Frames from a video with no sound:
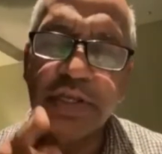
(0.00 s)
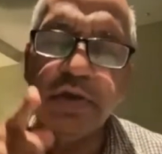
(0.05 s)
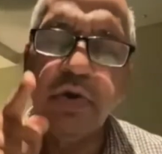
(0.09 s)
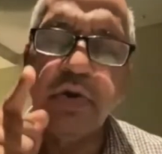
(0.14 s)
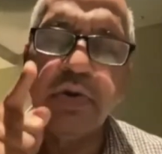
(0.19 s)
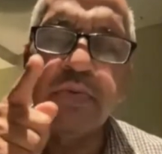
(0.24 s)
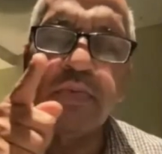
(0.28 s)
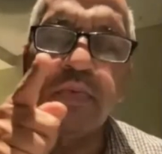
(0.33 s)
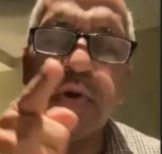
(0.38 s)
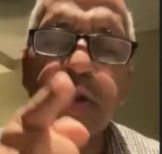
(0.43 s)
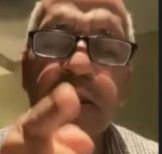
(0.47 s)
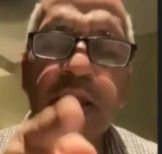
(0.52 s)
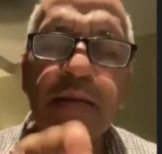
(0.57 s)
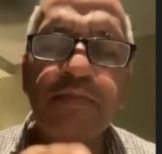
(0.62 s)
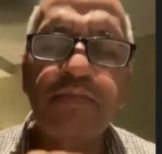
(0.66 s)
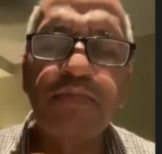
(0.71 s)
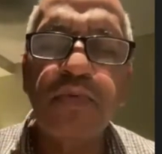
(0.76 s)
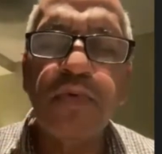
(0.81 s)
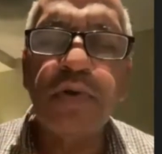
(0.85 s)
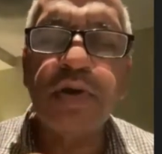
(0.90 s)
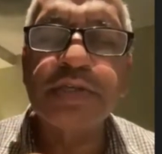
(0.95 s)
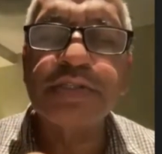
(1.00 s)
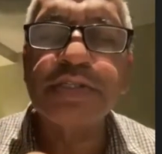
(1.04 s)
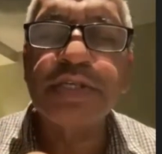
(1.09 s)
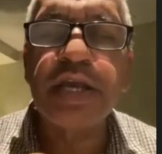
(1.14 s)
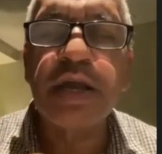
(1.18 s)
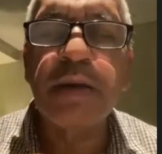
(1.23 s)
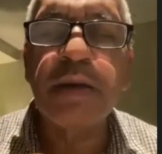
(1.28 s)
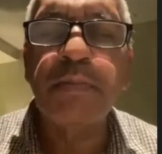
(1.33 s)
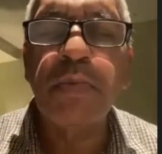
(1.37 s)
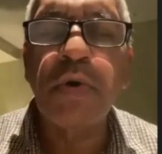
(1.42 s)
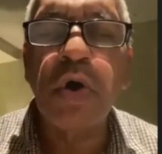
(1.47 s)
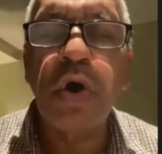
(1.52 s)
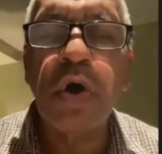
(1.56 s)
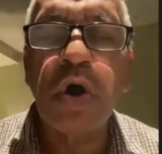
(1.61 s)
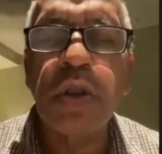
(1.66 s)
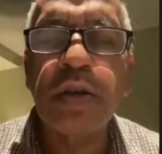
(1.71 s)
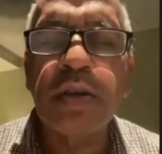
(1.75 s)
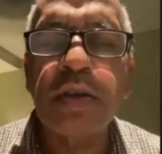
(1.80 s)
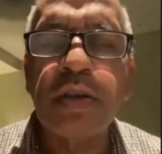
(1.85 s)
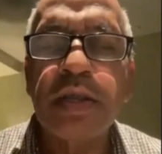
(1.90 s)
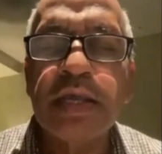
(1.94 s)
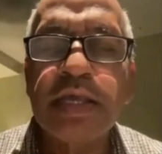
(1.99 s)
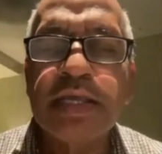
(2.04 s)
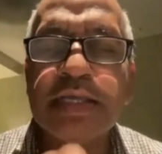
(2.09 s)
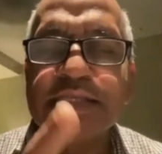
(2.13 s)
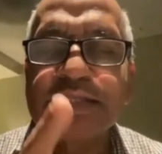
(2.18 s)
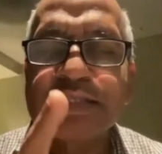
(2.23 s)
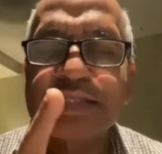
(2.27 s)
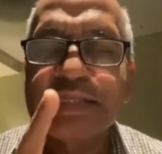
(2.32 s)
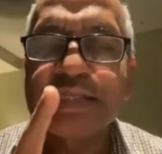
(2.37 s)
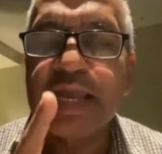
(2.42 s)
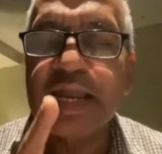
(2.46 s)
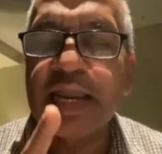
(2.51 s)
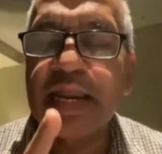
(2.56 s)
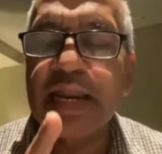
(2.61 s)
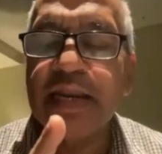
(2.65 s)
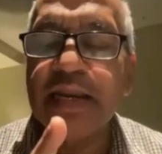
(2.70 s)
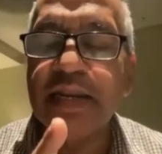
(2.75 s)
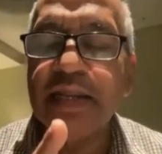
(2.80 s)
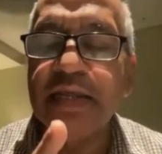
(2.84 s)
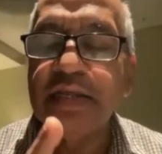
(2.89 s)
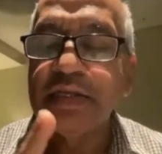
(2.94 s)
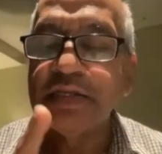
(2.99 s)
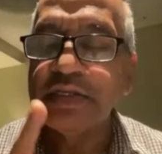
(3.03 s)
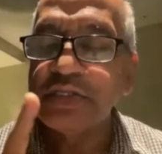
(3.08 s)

on what I'm focusing upon. Second,